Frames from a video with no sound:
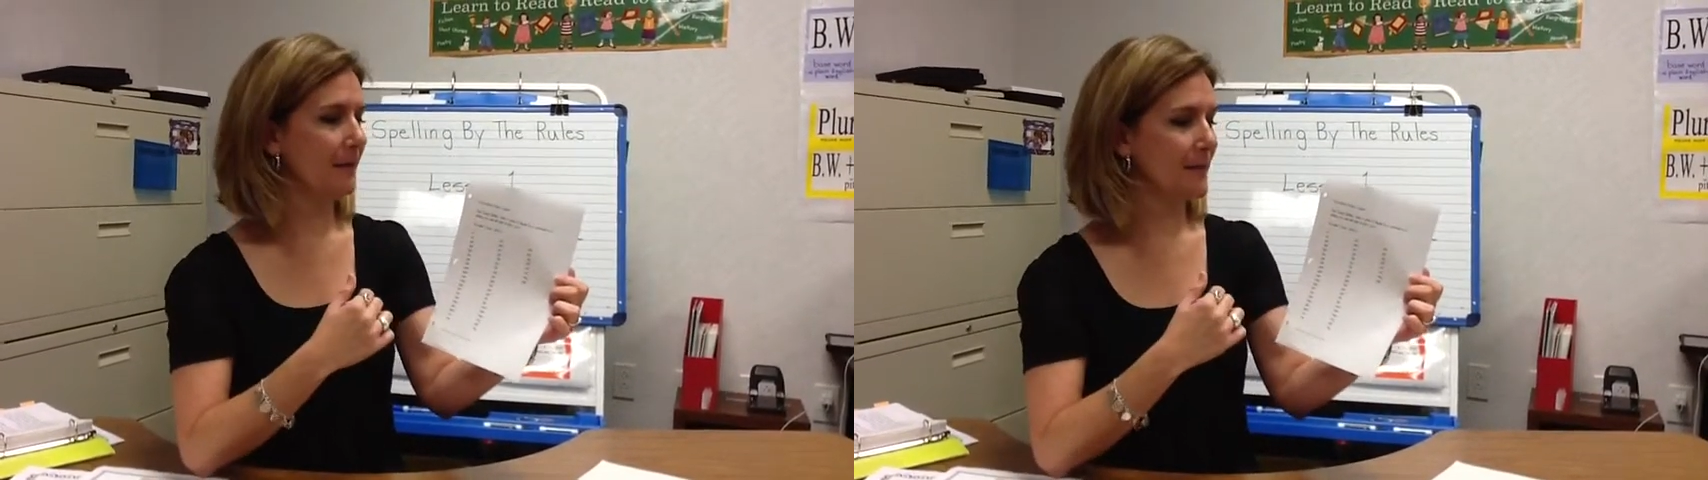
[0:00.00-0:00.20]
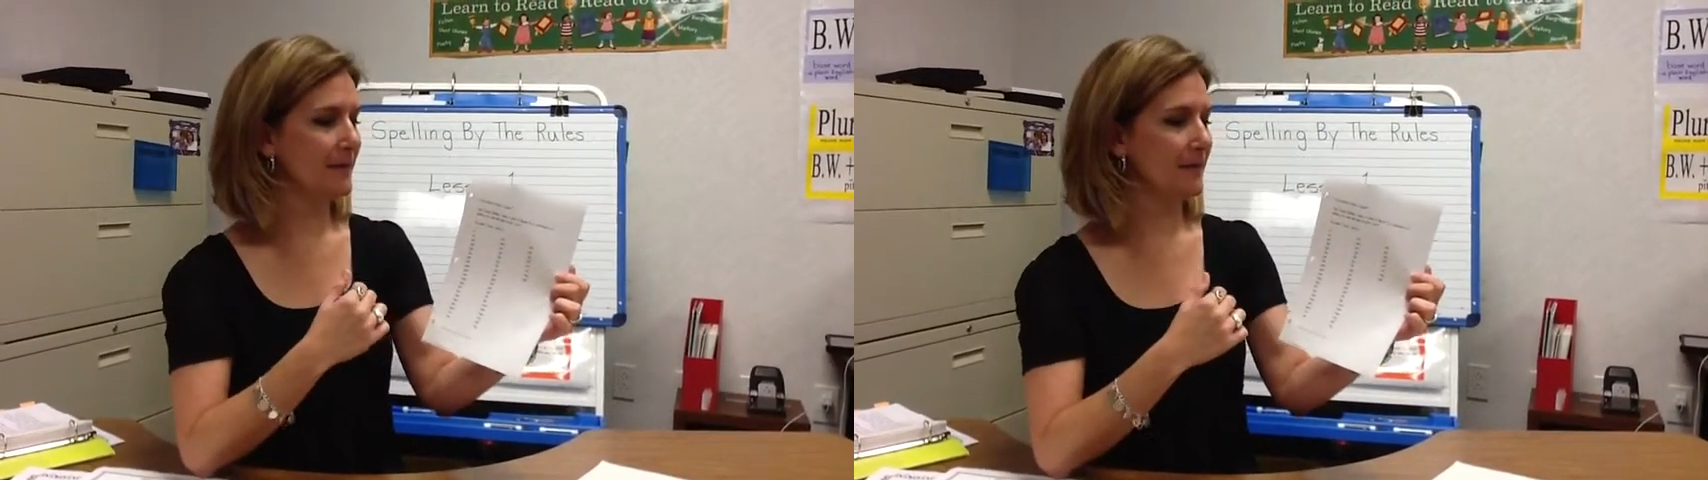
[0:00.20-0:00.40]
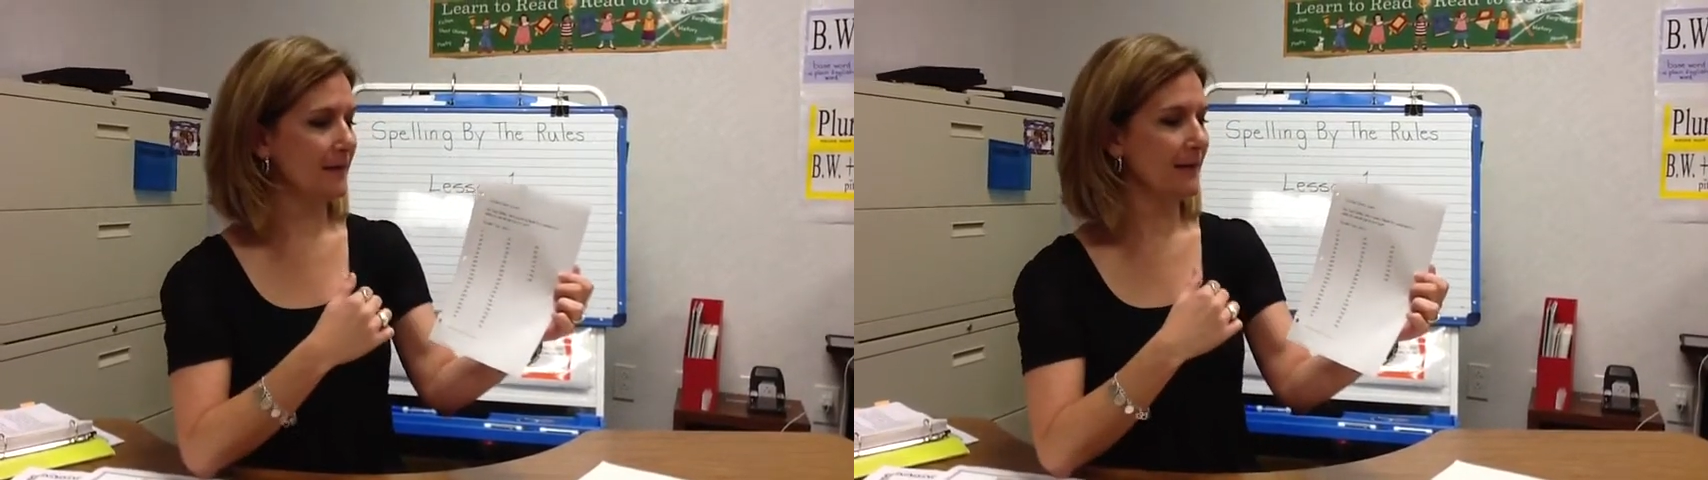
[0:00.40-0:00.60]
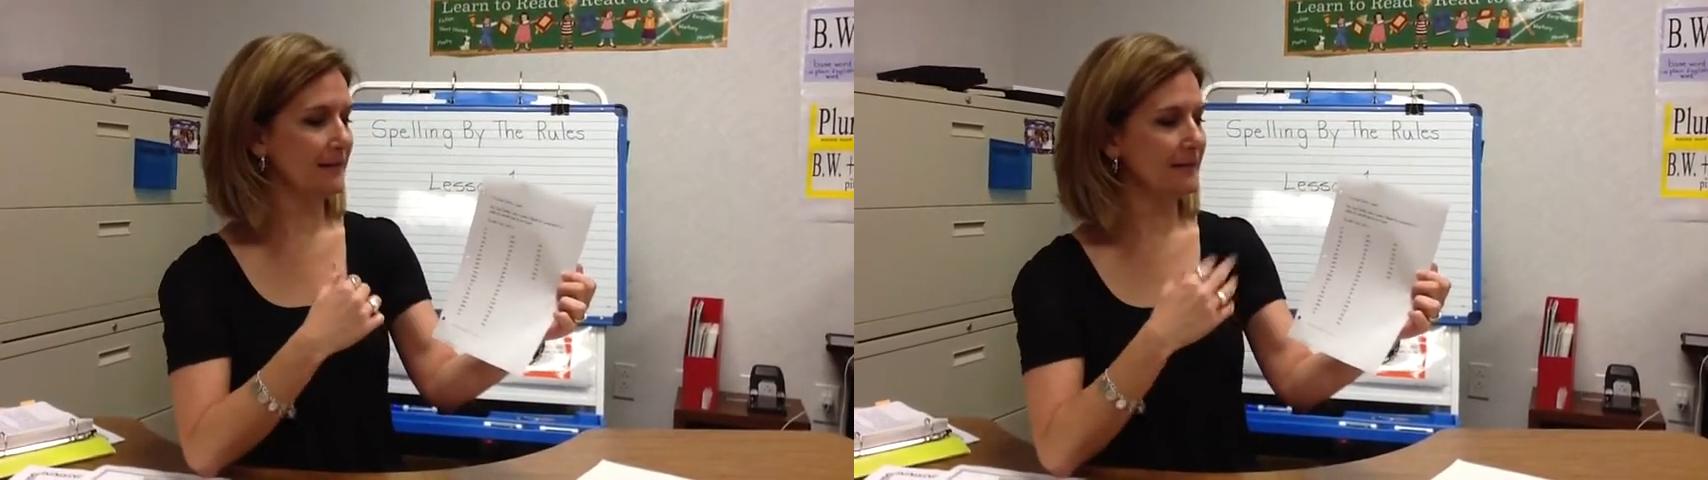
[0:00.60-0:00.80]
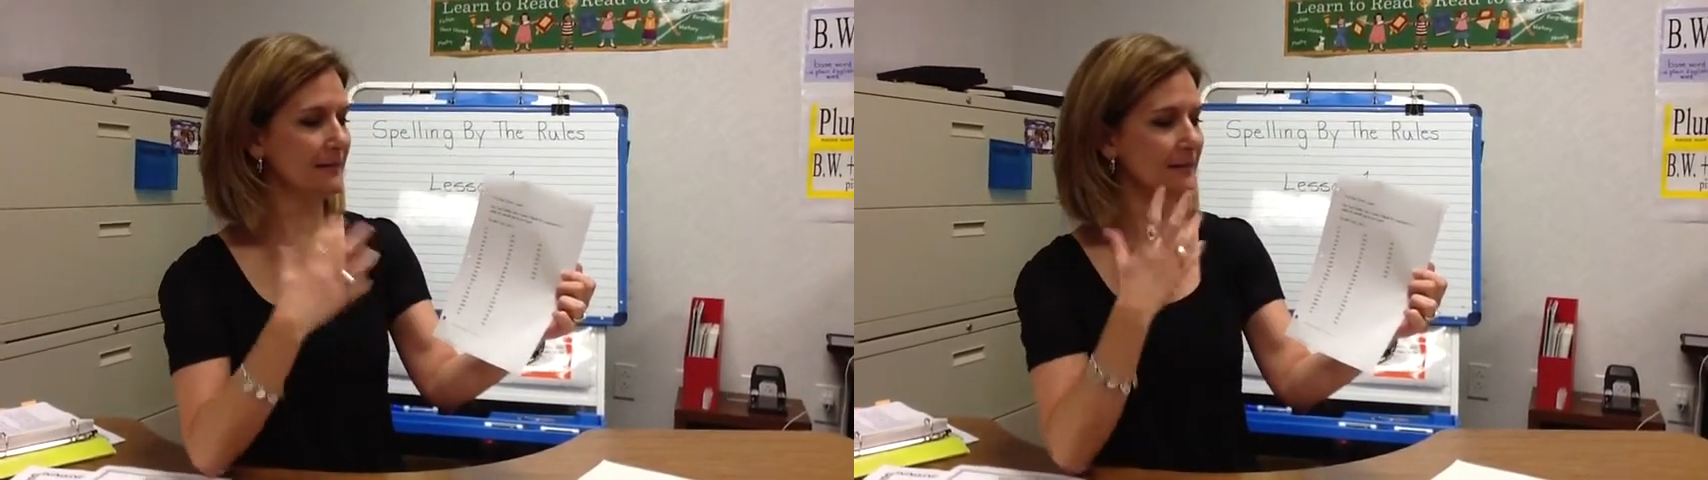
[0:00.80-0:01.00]
in the
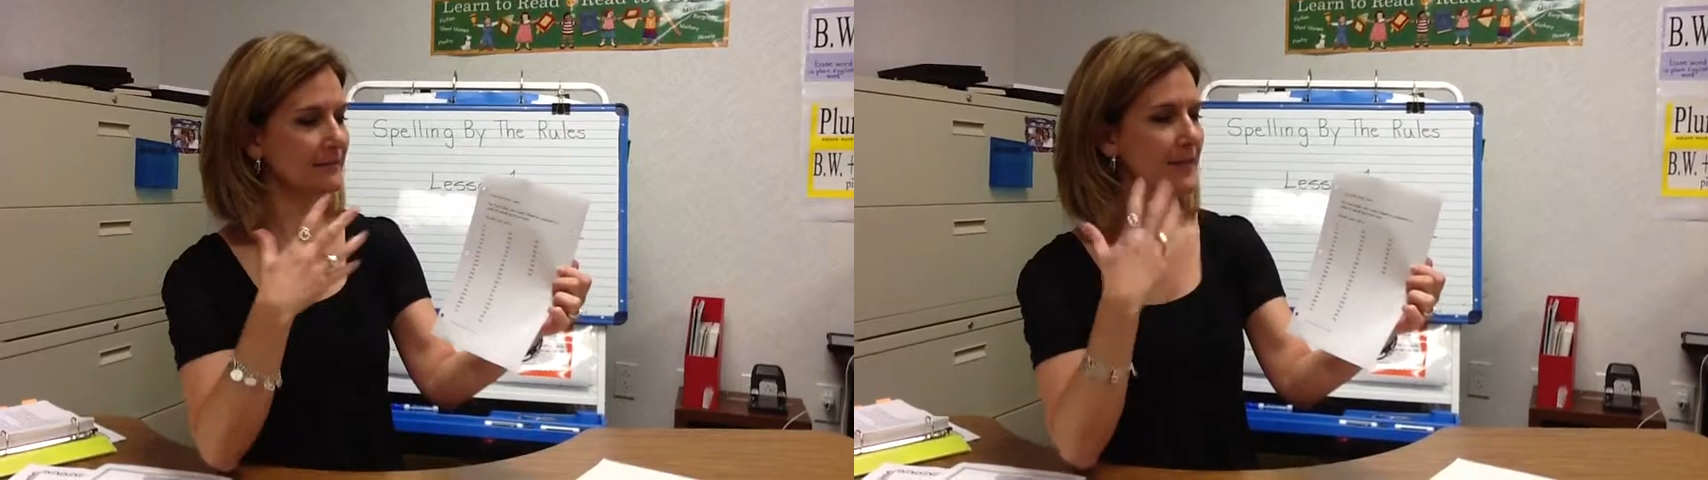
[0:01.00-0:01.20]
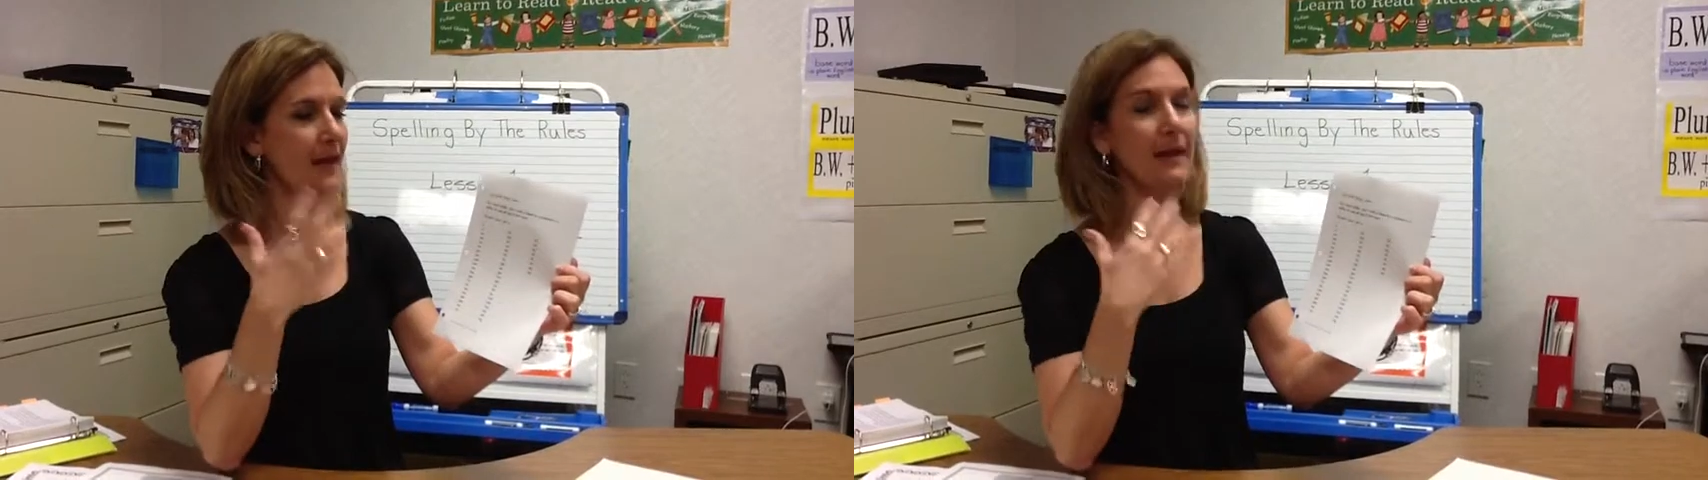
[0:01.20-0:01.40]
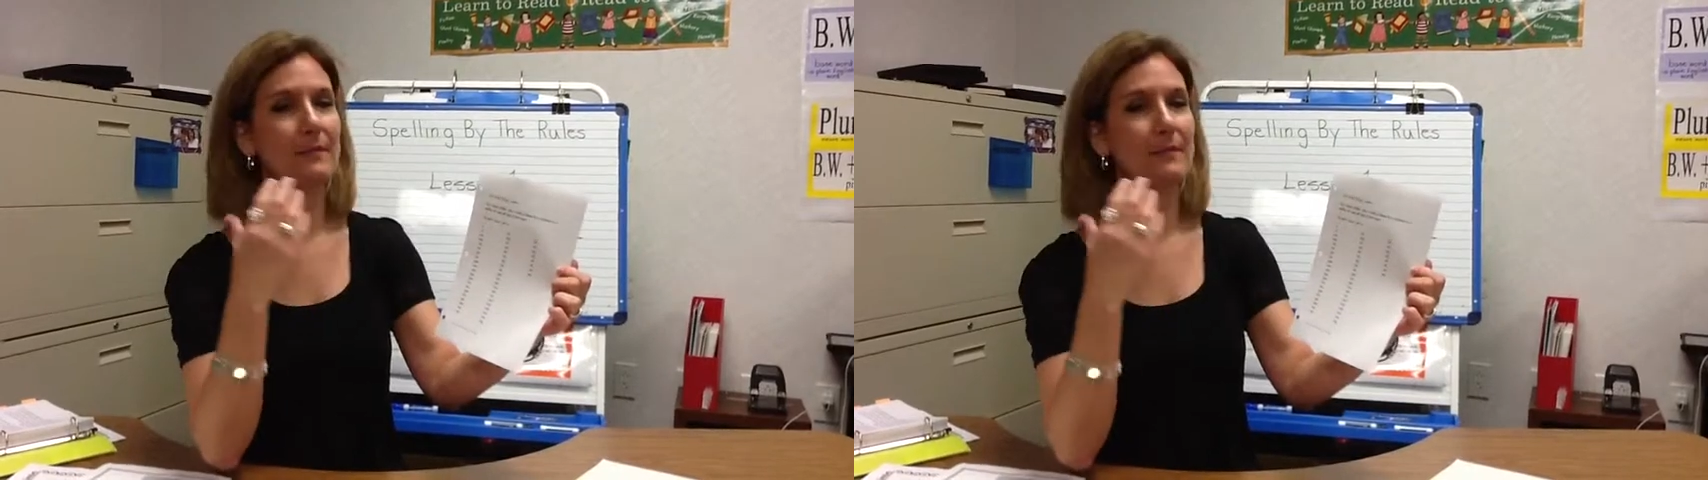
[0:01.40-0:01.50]
next time,